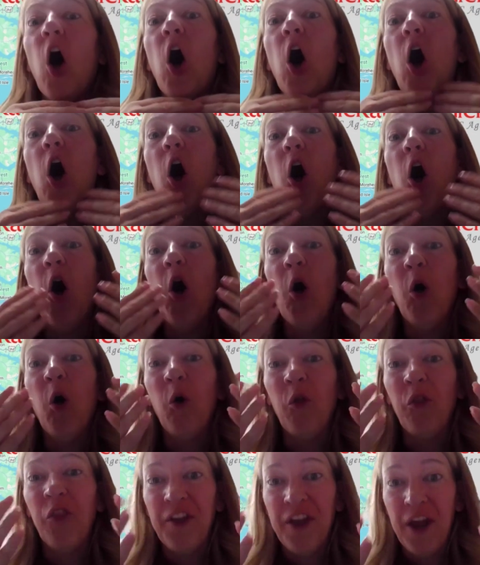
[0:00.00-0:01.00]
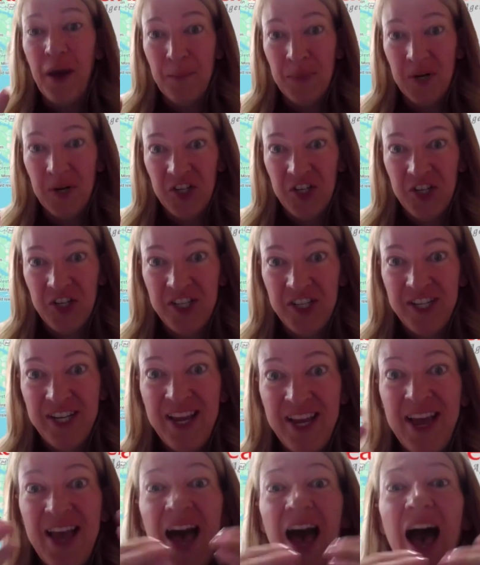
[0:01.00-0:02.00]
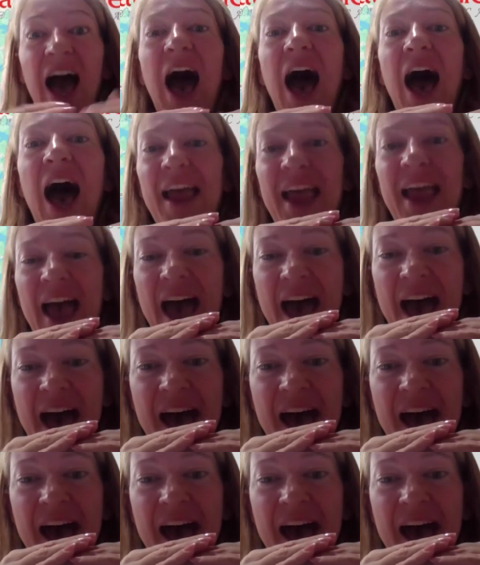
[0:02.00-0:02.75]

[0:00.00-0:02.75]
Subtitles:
all the numbers. I had